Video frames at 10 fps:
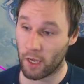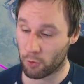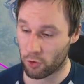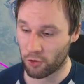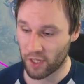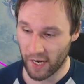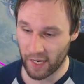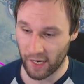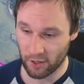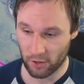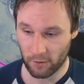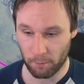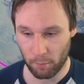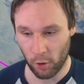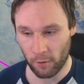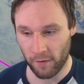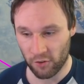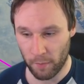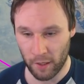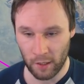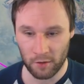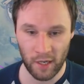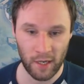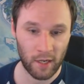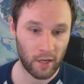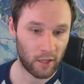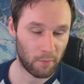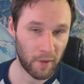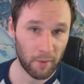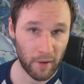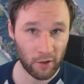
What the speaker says: It would just highlighted the poor visibility, the big